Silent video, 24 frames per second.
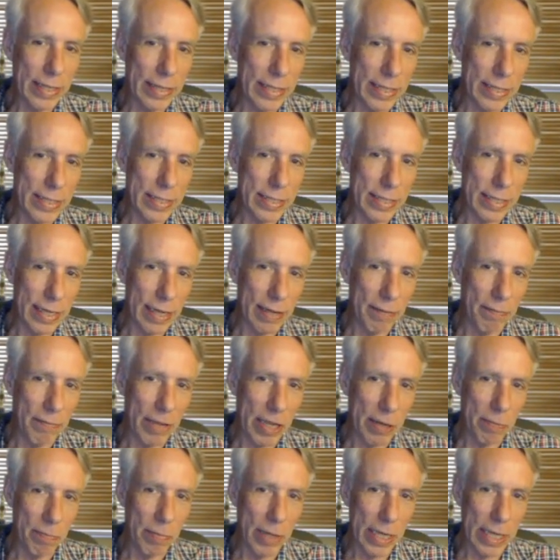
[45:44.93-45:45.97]
this uh,
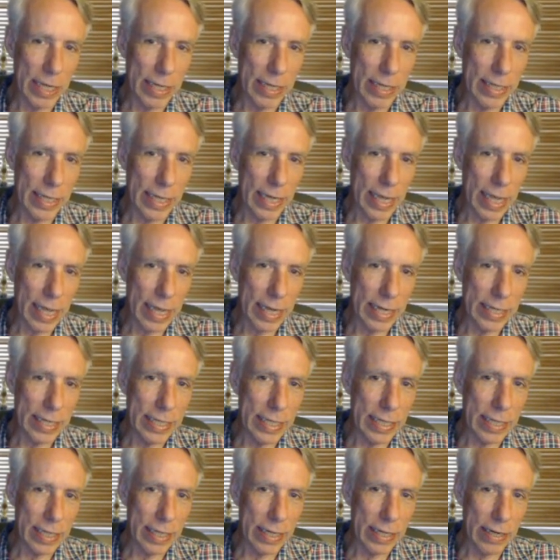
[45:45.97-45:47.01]
may have been the
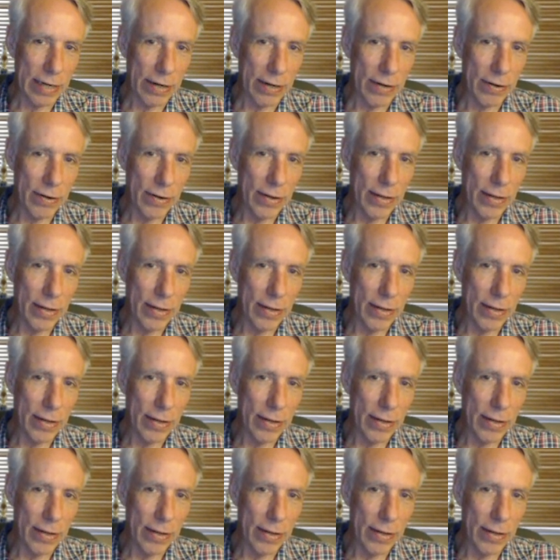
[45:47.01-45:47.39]
idea here.